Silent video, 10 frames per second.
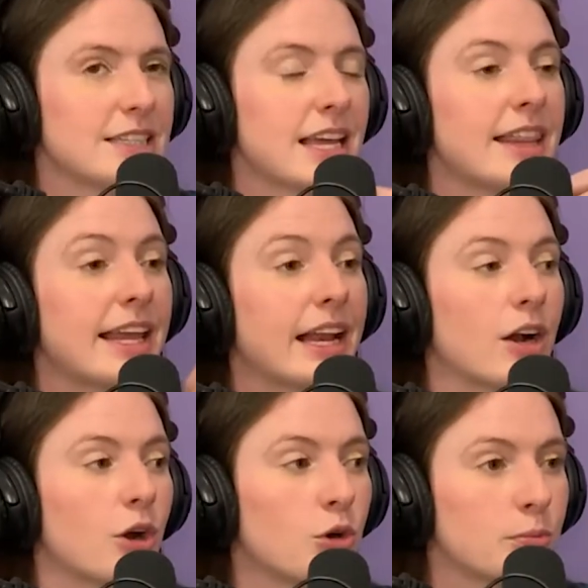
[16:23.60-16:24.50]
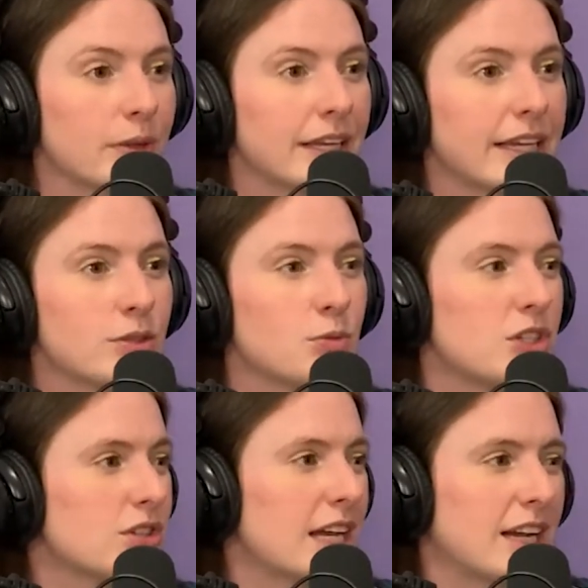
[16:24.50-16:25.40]
And then at our own place, we
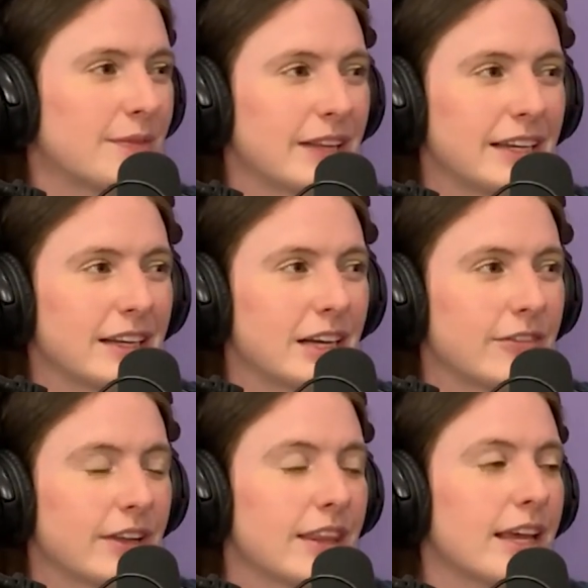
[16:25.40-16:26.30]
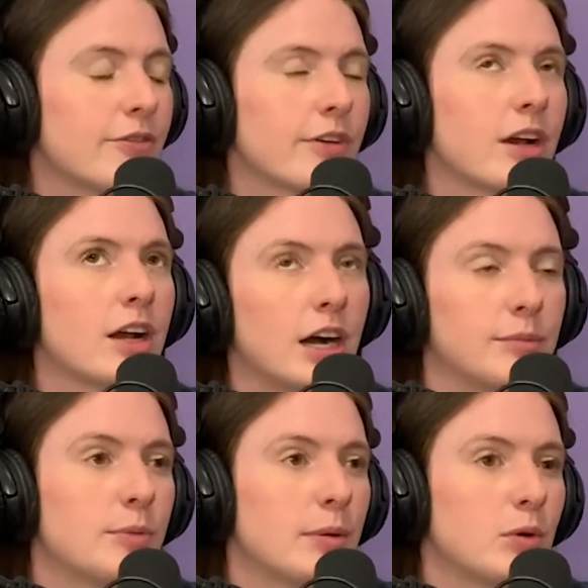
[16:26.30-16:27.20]
just kind of played it off. And then for a
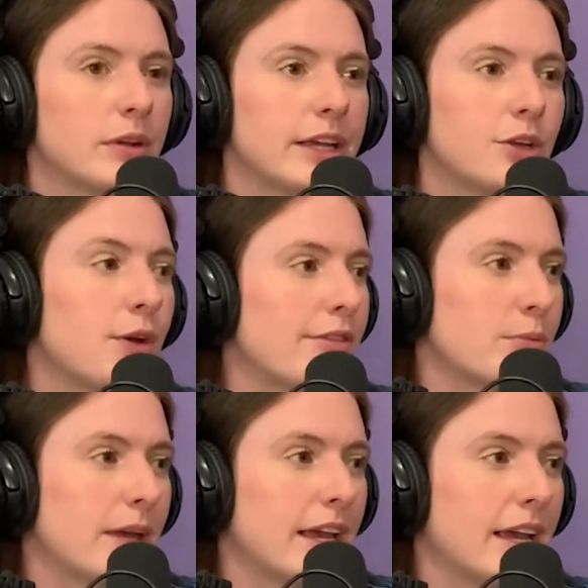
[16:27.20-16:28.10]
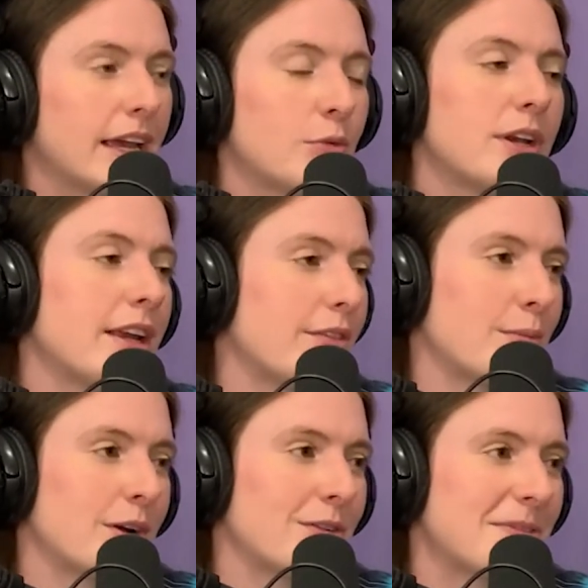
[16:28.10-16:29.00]
couple people were like, you have to pay, and we'd give
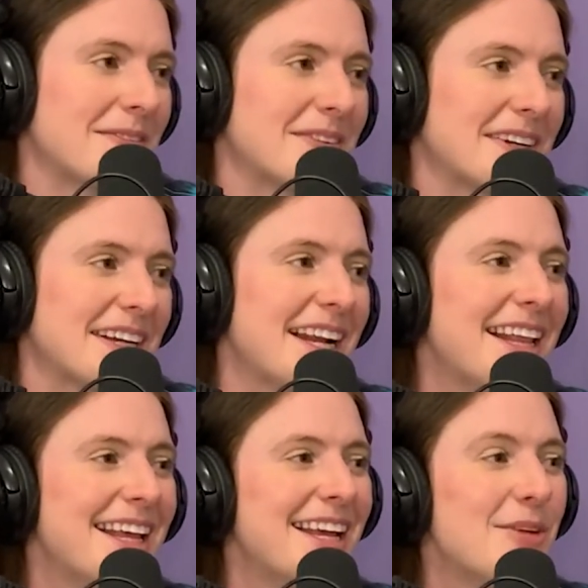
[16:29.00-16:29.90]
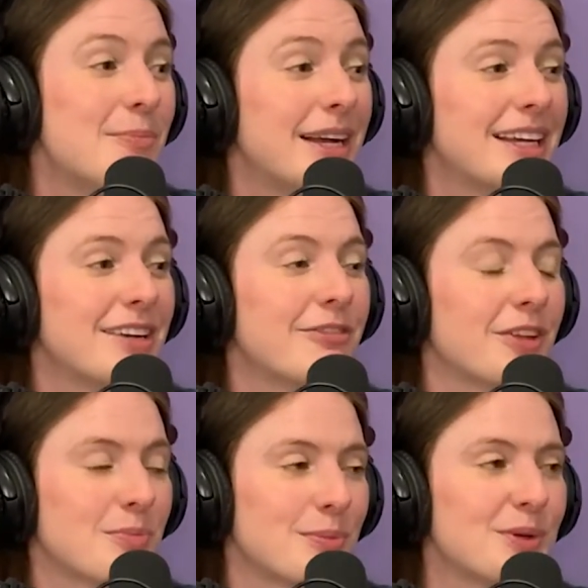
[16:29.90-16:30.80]
them our room number. But for
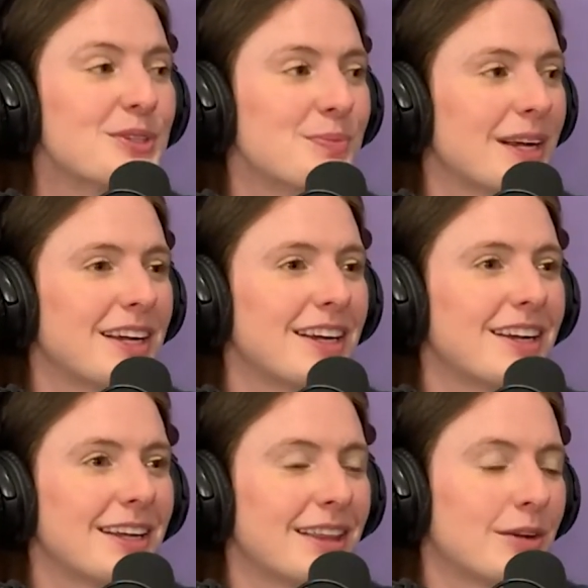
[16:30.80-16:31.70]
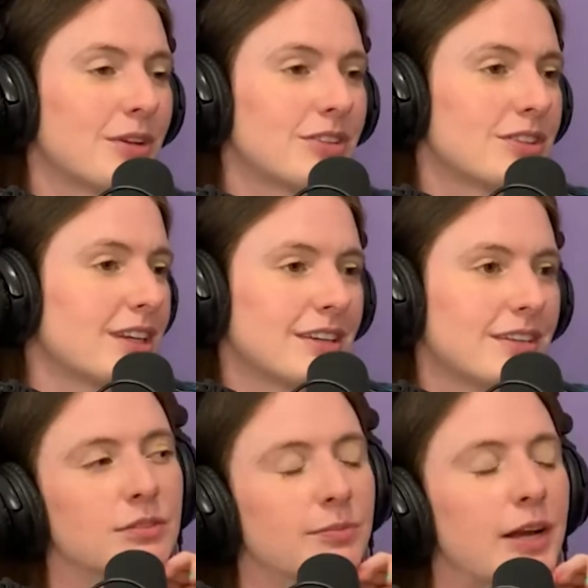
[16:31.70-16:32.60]
the most part, they were just like,
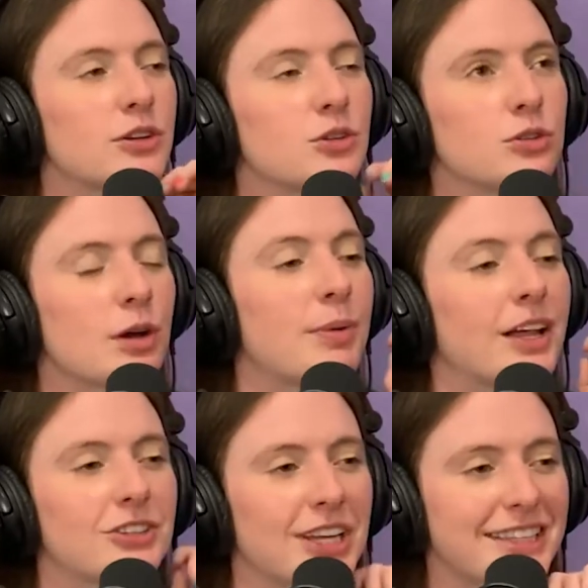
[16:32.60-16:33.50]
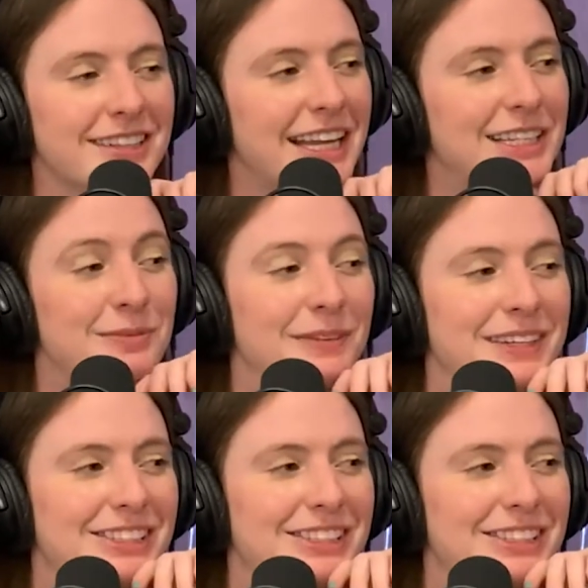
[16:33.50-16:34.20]
better to apologize than ask permission.